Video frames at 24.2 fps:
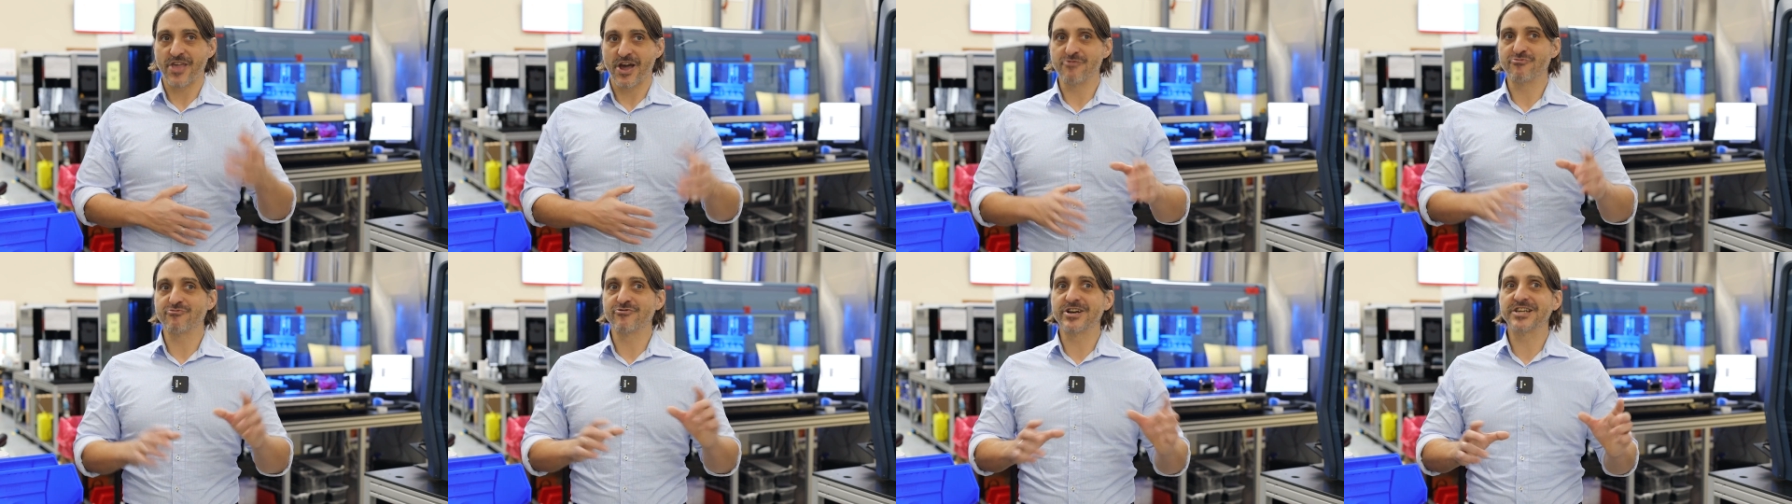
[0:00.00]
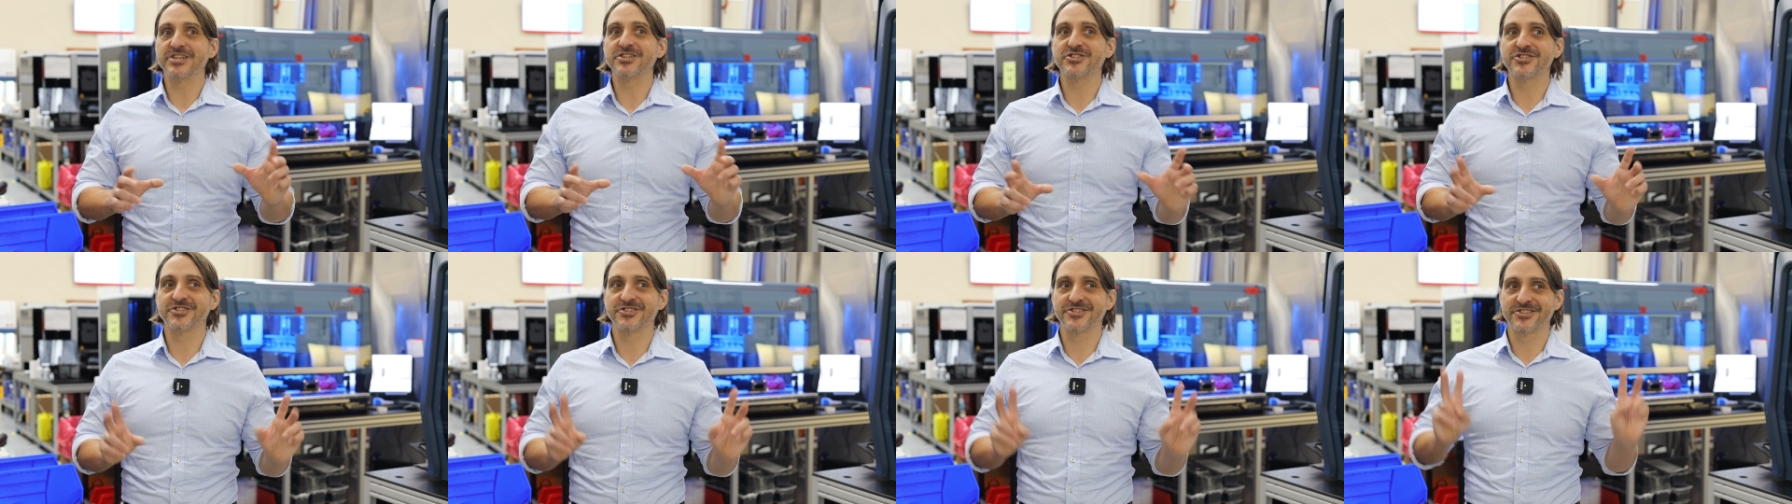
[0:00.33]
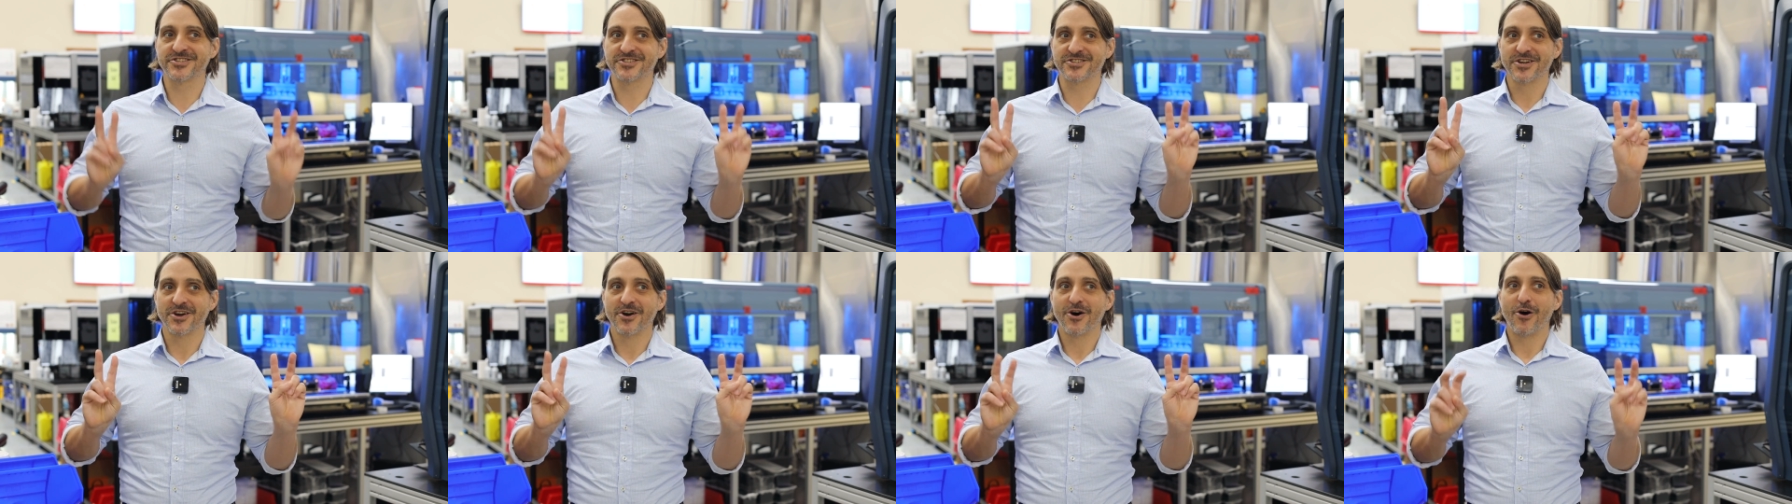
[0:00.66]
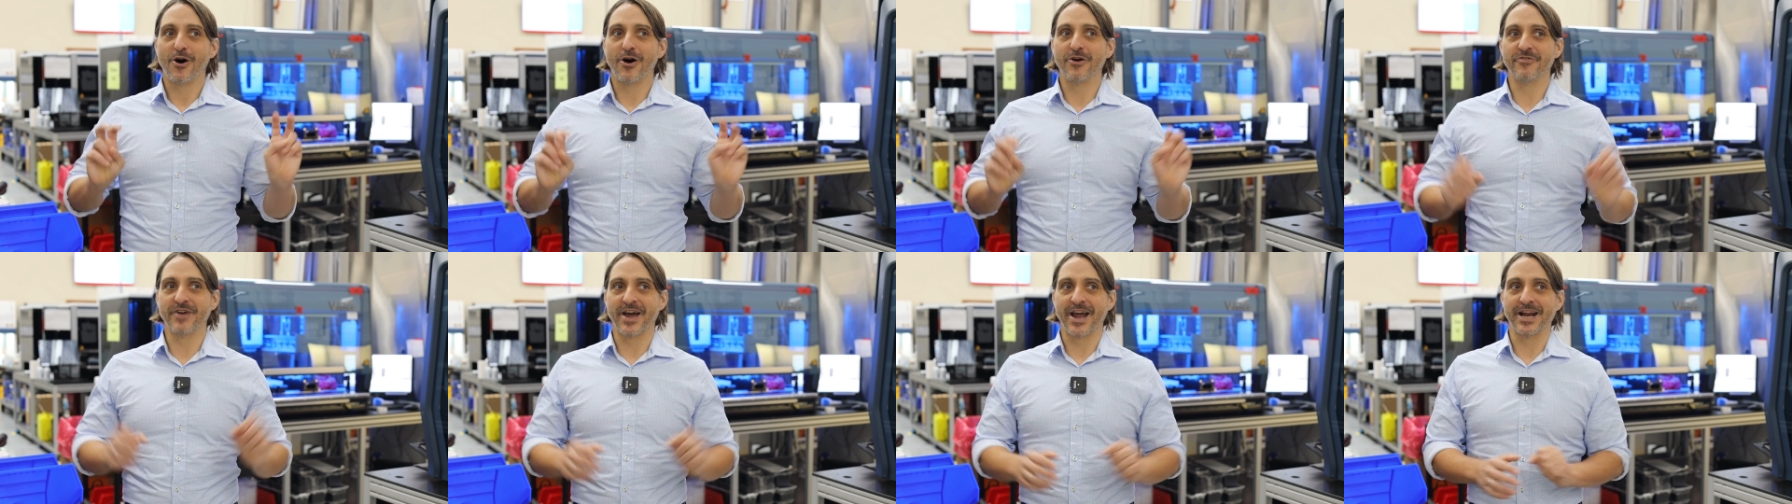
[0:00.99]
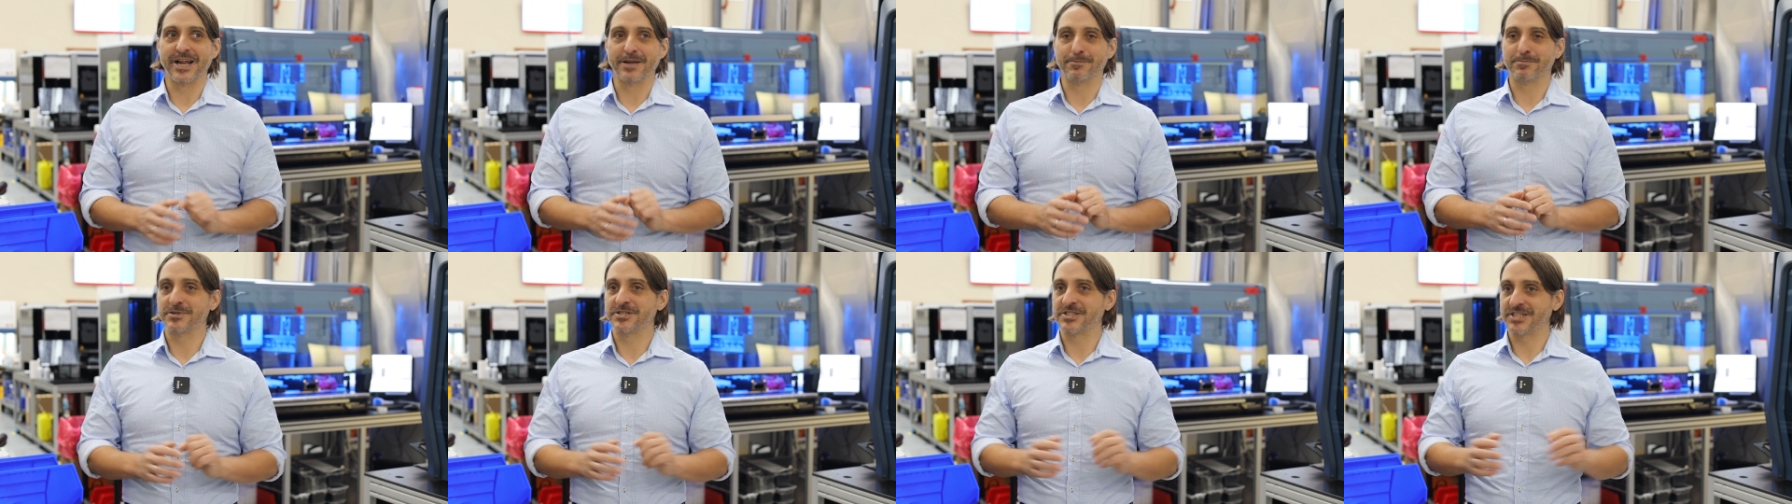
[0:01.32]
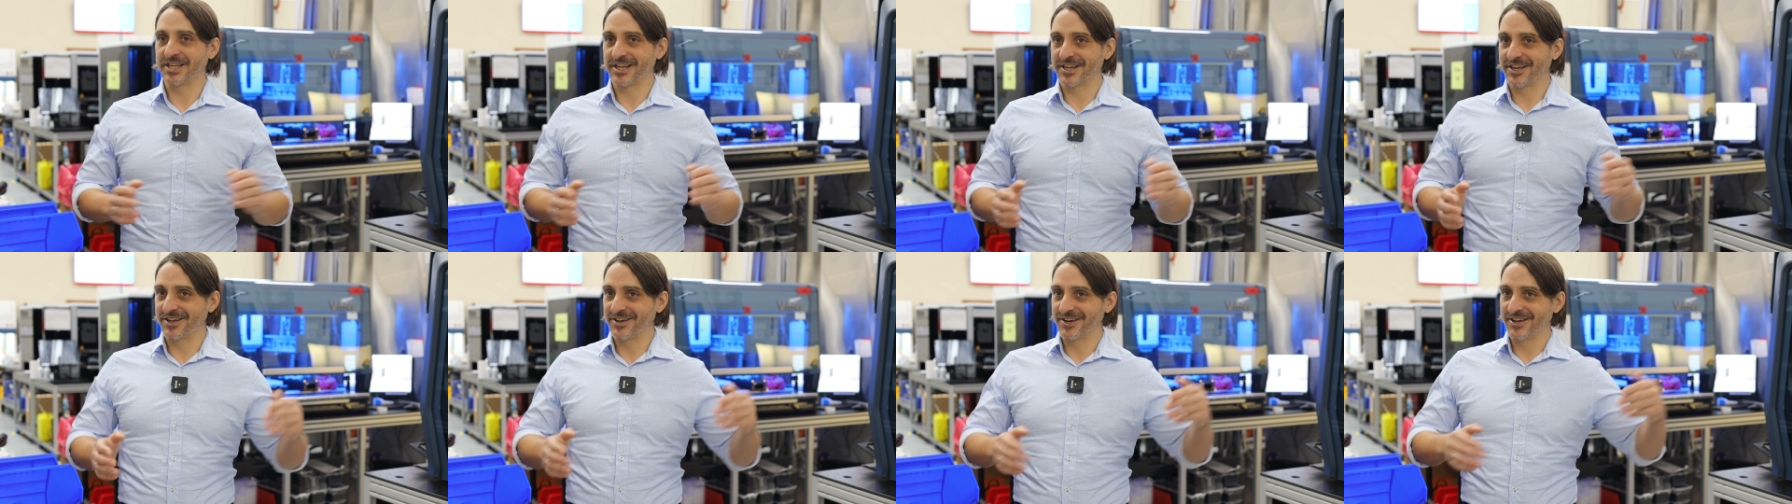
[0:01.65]
risks of any
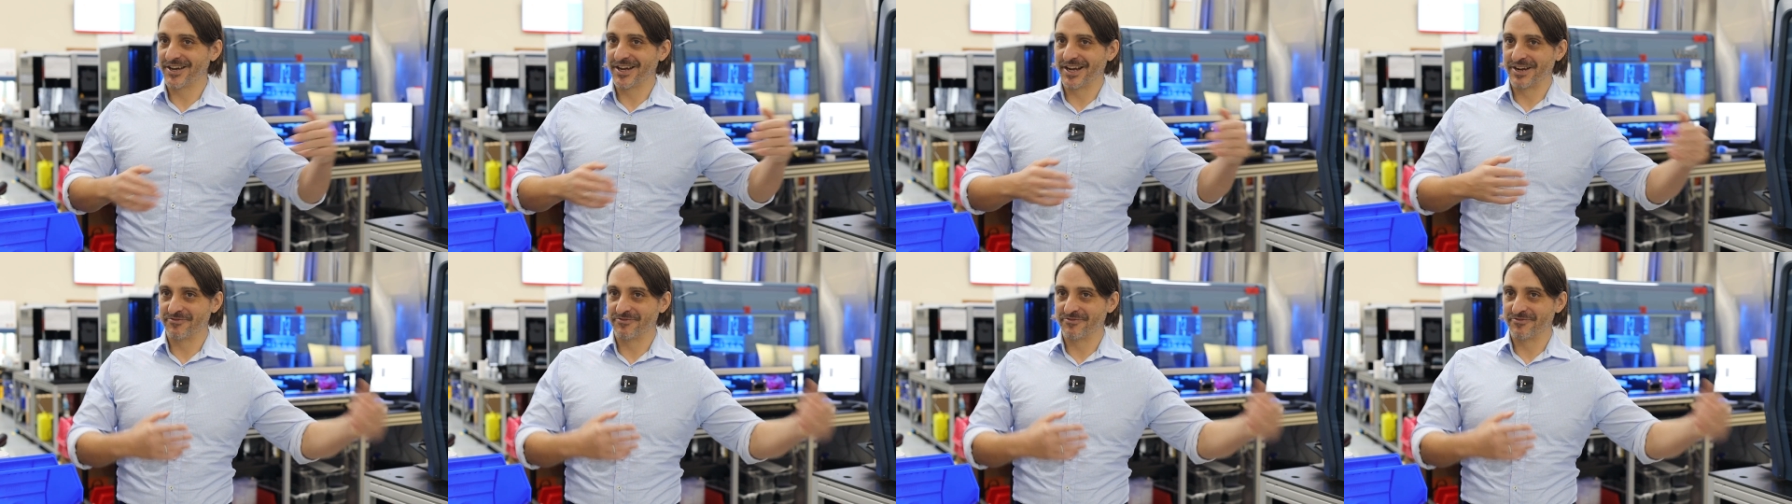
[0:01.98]
particular